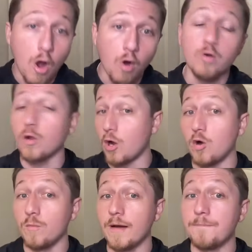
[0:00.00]

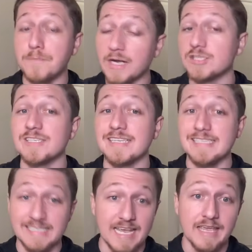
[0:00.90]
Oklahoma punches
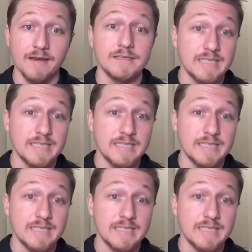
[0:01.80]
its ticket